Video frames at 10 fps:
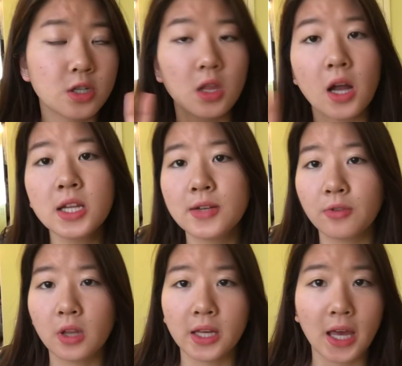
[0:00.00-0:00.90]
There's a lot of
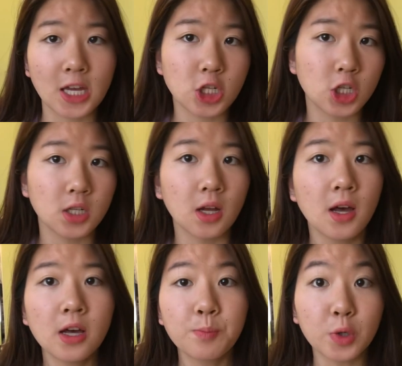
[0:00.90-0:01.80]
different like Asian
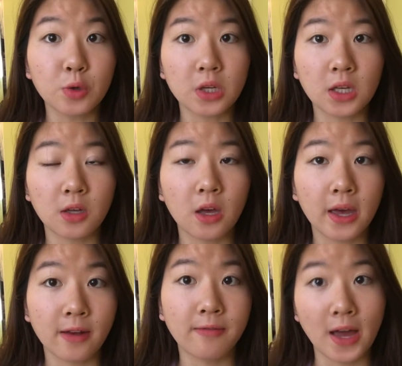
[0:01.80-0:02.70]
beauty
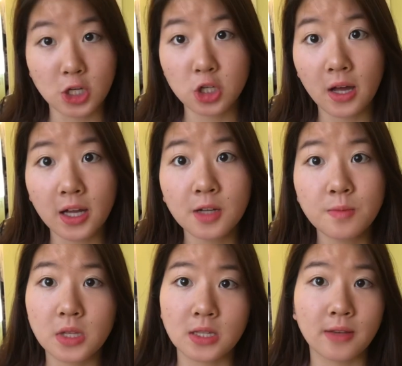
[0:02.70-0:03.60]
and fashion
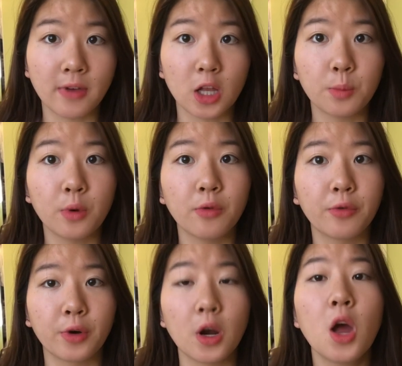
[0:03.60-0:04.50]
items that's available
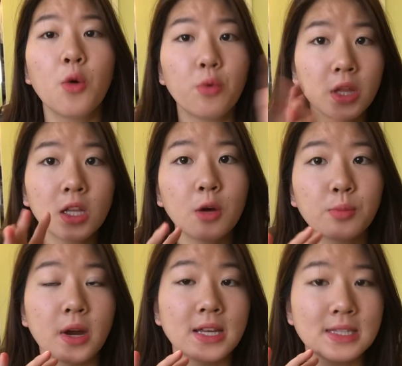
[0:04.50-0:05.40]
for really low
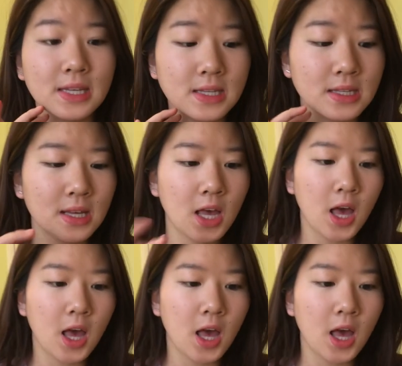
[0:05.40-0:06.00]
prices.